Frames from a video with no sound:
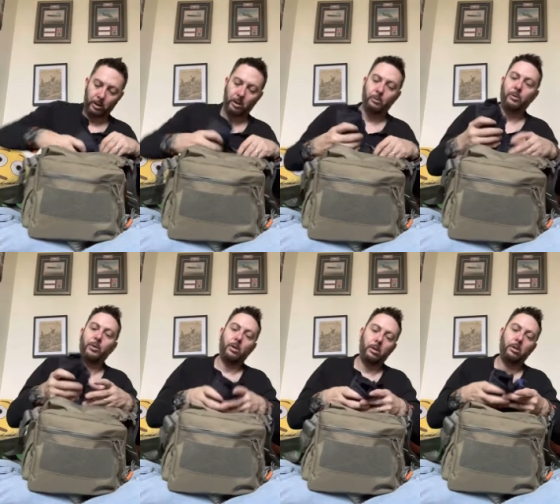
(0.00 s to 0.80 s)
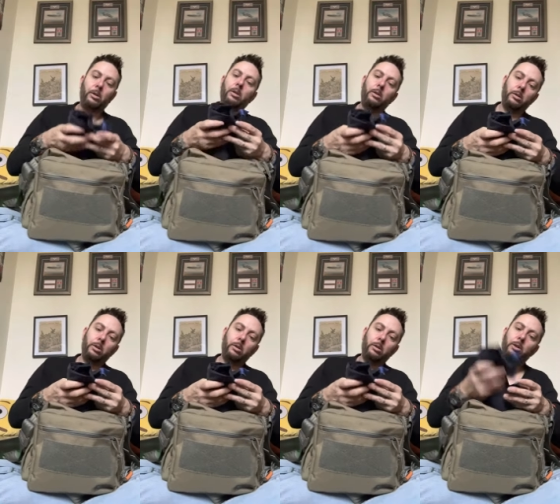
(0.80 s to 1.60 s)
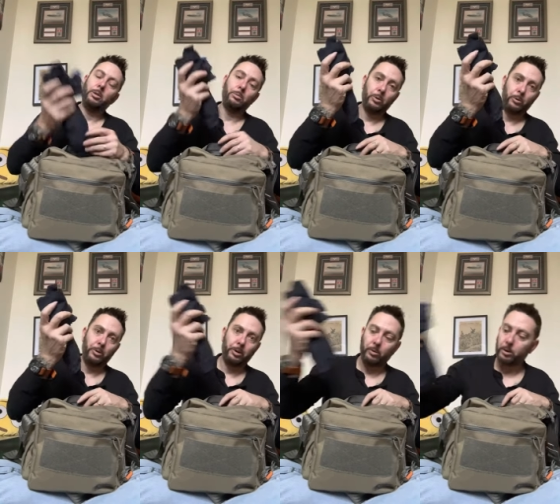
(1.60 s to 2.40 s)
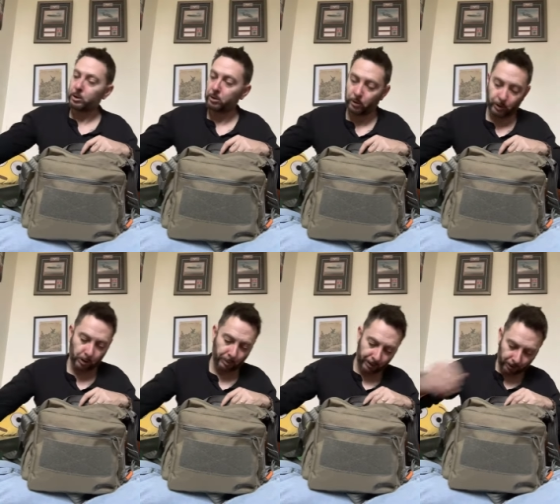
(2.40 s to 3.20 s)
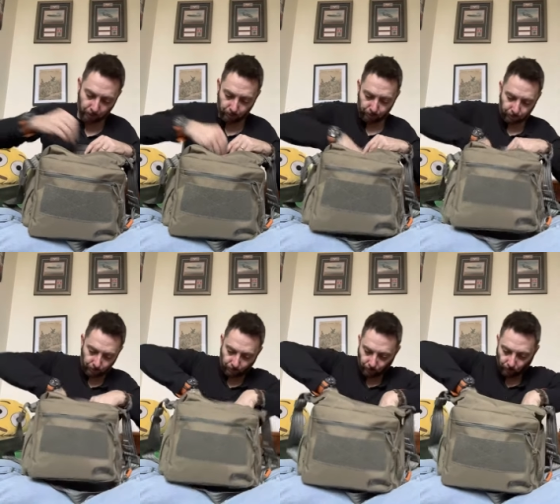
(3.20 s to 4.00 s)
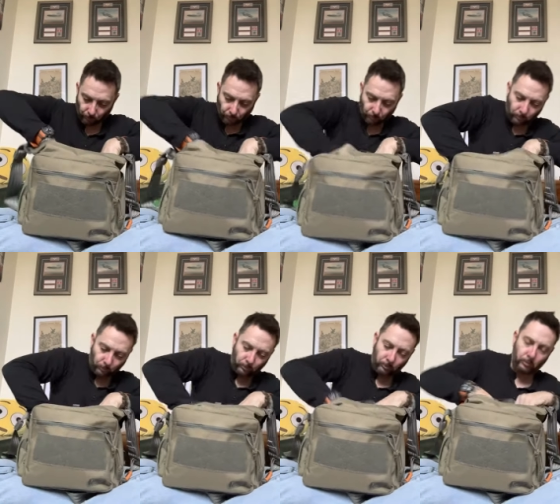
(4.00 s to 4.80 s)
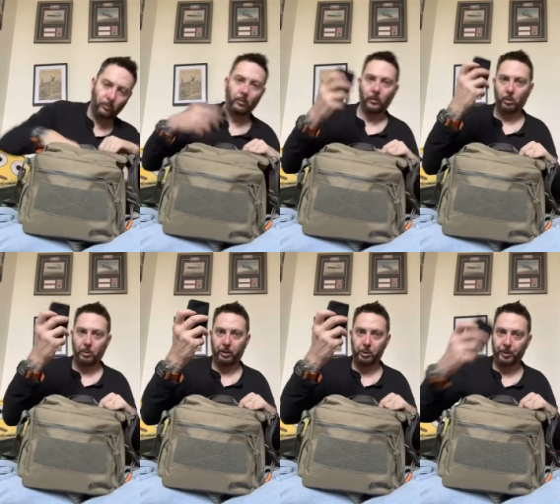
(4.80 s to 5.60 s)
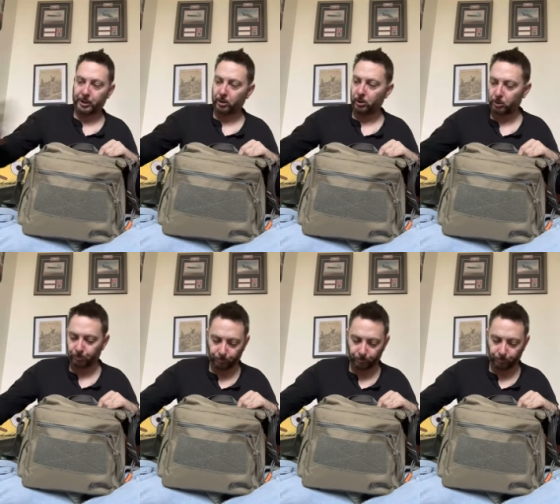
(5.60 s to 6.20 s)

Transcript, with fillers: and we've got some more undergrots and another spare top a pair of spare socks